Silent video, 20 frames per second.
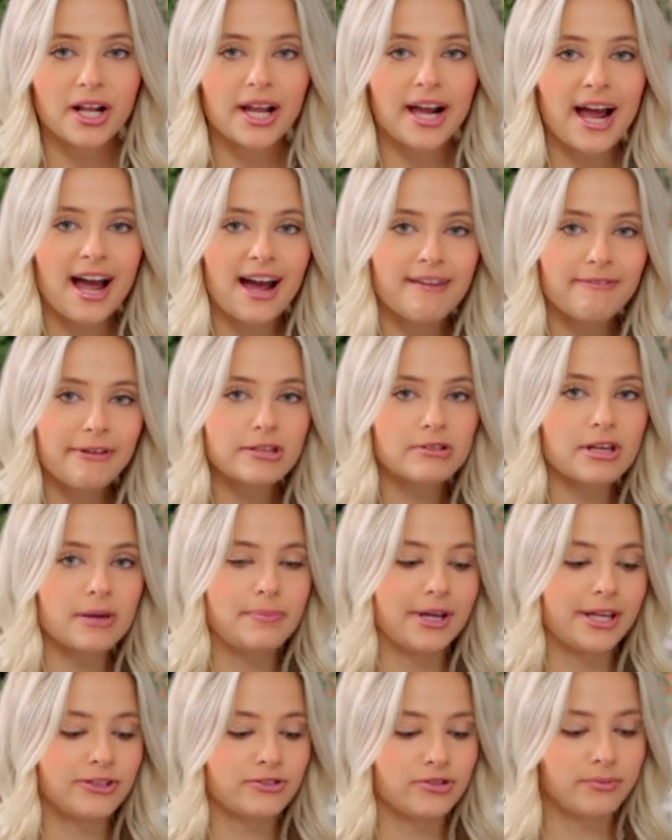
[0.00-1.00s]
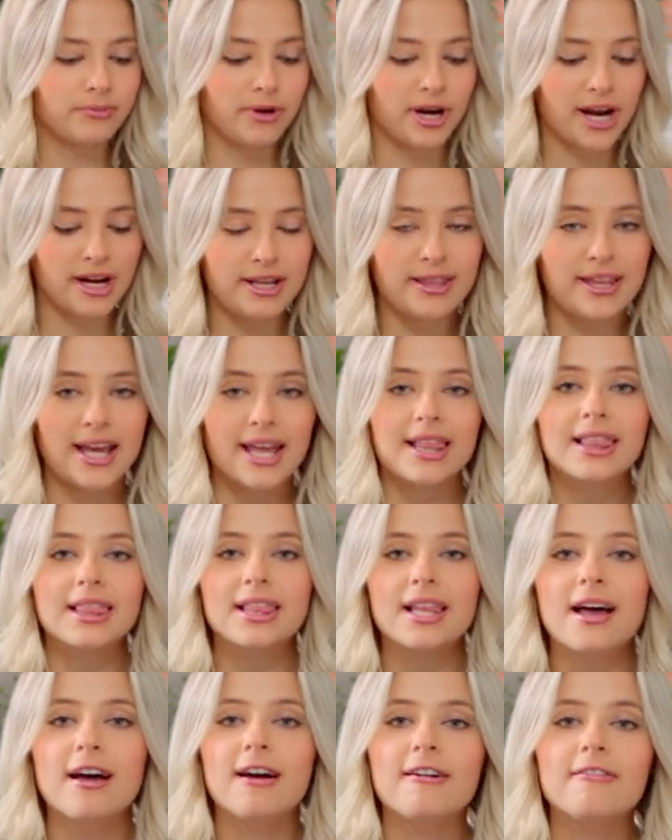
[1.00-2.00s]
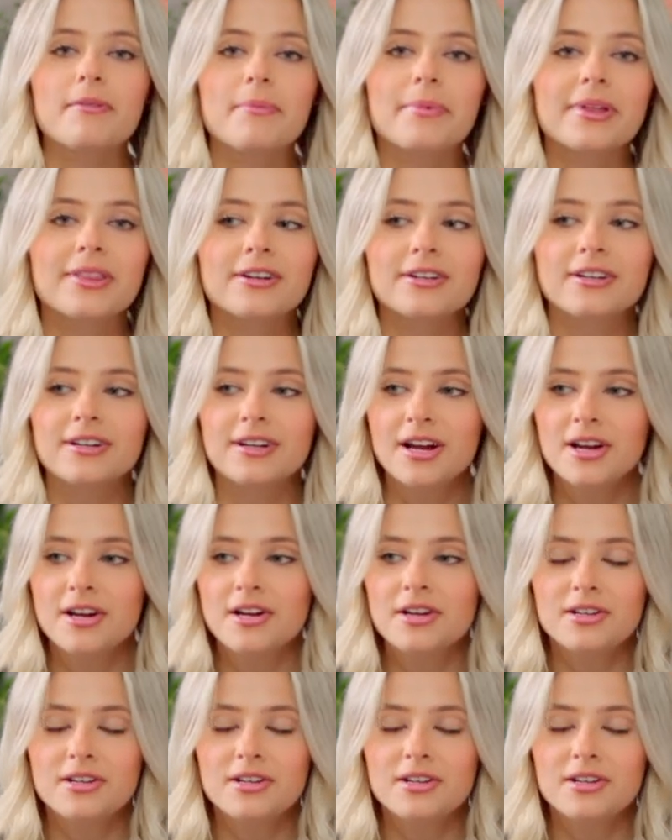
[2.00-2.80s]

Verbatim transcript: Like I have these sweatpants from Brandy that I love, but they're